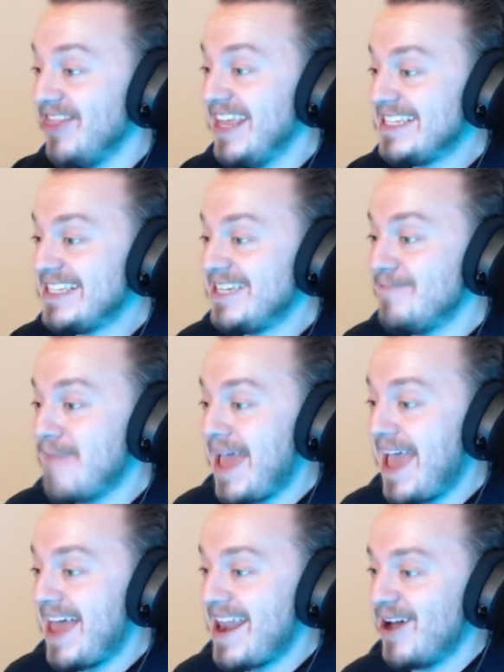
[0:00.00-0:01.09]
This
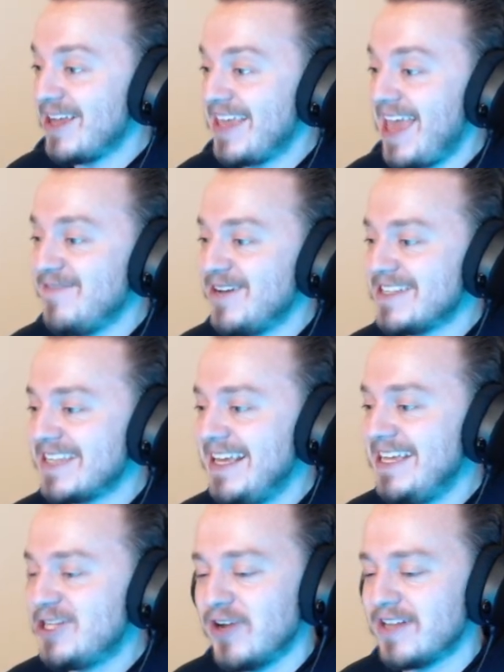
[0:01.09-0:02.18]
man gave us-
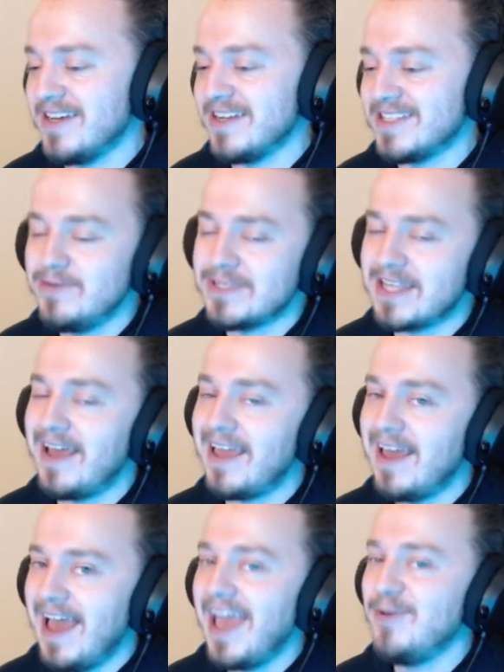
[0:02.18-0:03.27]
He tricked us. He was
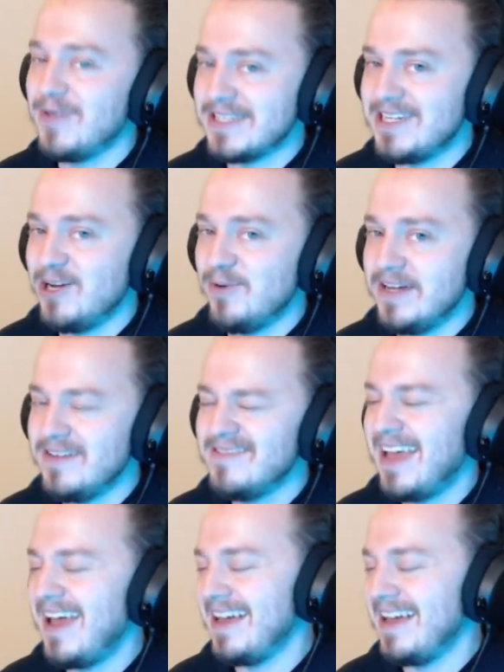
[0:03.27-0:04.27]
like, hey, you want Steel Wing?